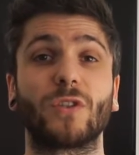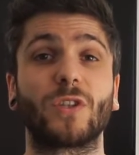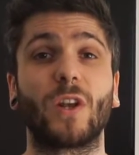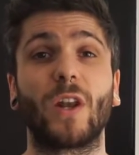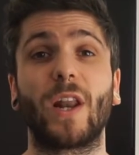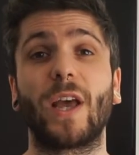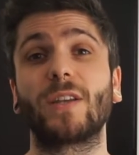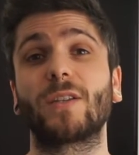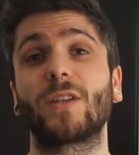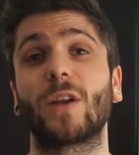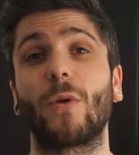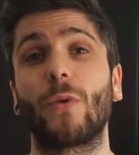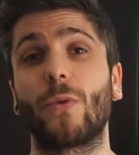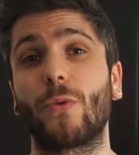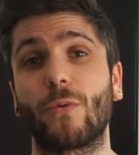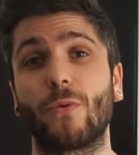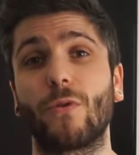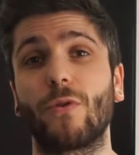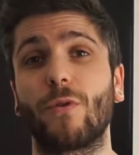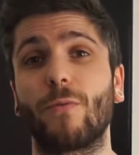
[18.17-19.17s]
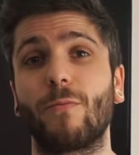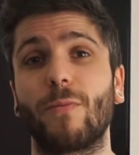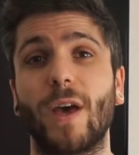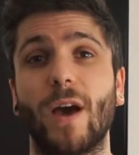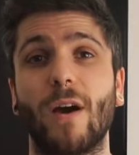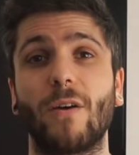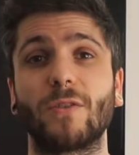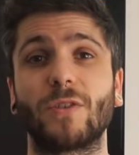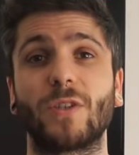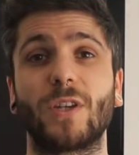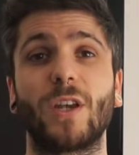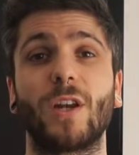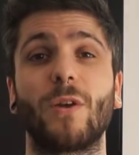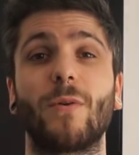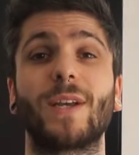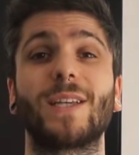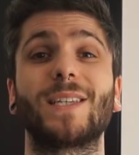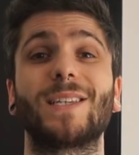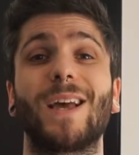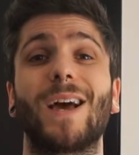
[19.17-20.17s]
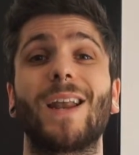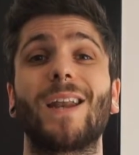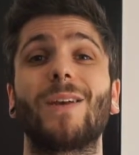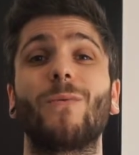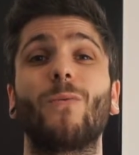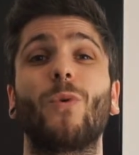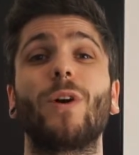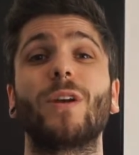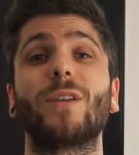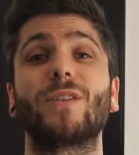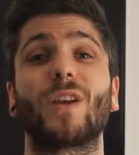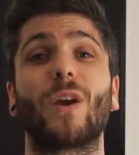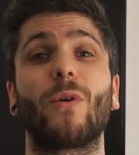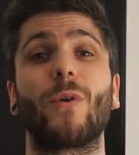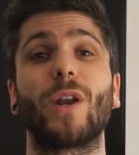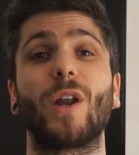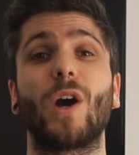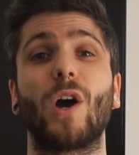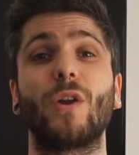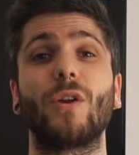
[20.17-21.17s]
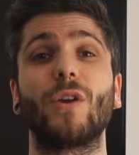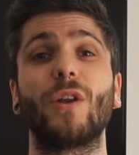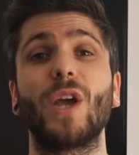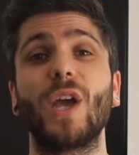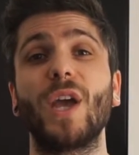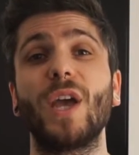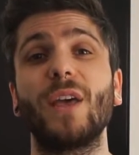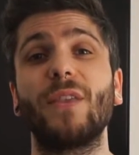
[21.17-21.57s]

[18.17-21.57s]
So let's go through them now so you know exactly what is going on.